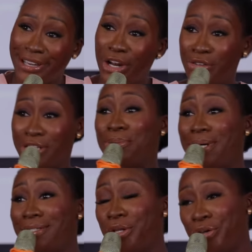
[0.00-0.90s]
A lot of
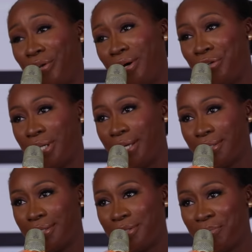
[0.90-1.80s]
startups are still looking for that 100
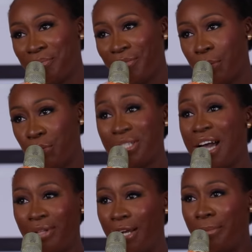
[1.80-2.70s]
exit. But
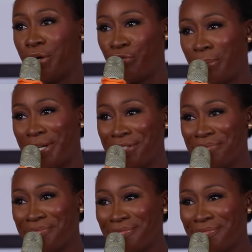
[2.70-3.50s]
just have that in the back of your mind.